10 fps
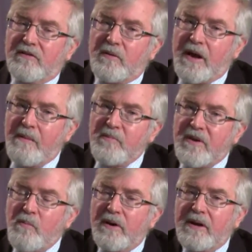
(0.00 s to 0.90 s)
So come,
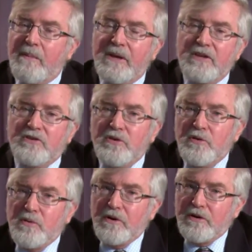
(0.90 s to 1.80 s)
someone coming
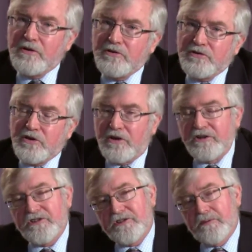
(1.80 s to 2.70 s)
to
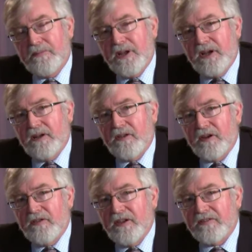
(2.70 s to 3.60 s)
church, the meeting,
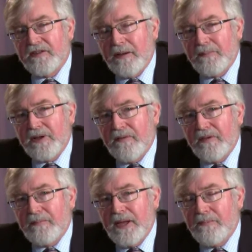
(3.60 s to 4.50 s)
the, the assembly of
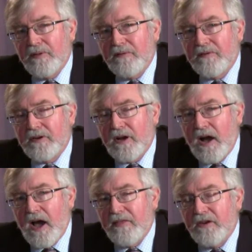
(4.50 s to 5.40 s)
the people of
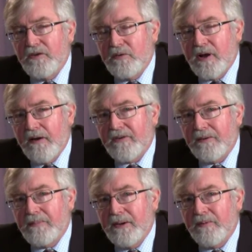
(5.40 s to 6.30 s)
God, the new
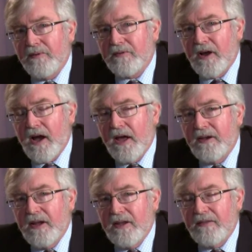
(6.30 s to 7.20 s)
covenant people of
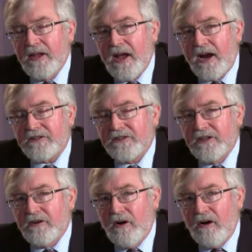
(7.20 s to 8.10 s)
God, they
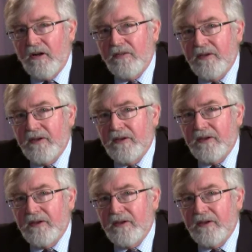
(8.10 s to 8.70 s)
actually called